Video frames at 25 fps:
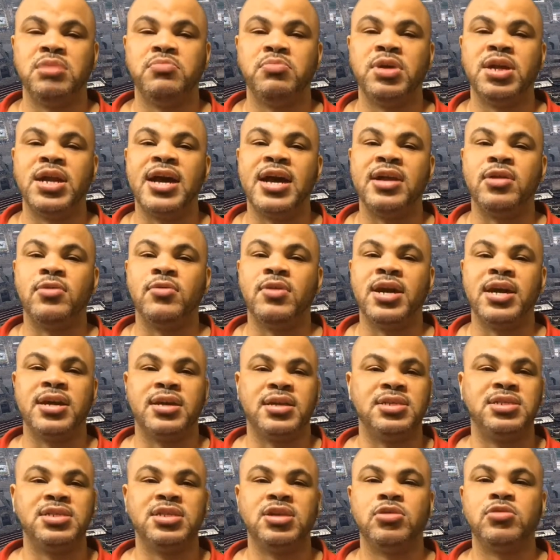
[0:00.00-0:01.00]
But I don't like a
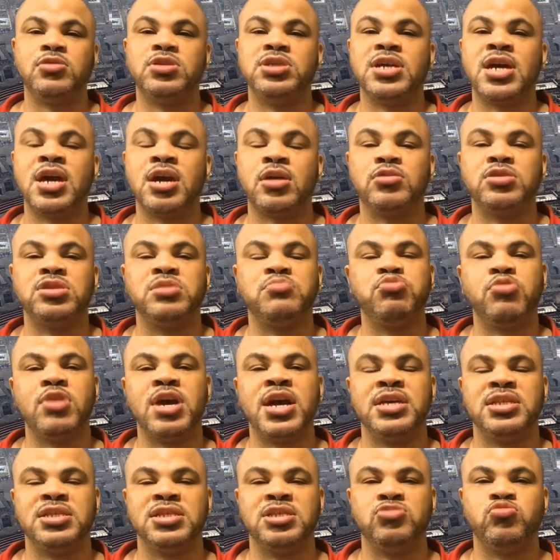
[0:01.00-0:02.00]
sticker shock or
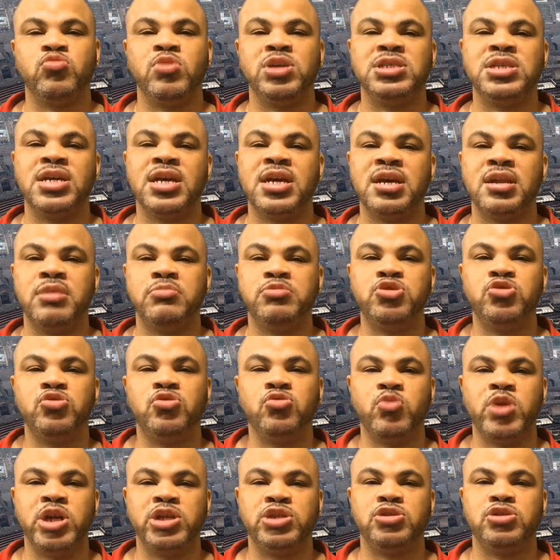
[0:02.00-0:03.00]
surprises once I get up to the
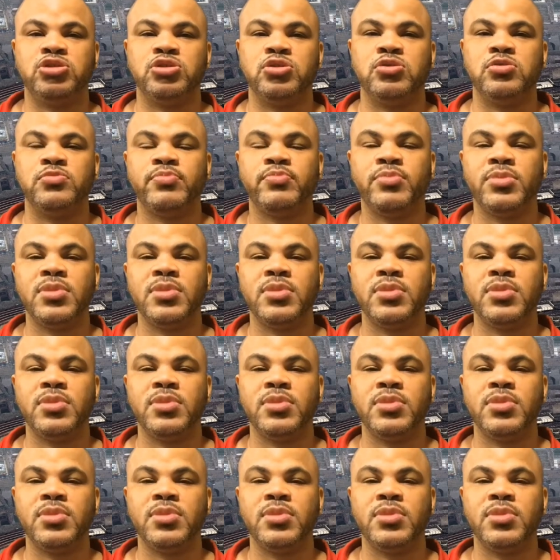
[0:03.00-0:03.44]
register.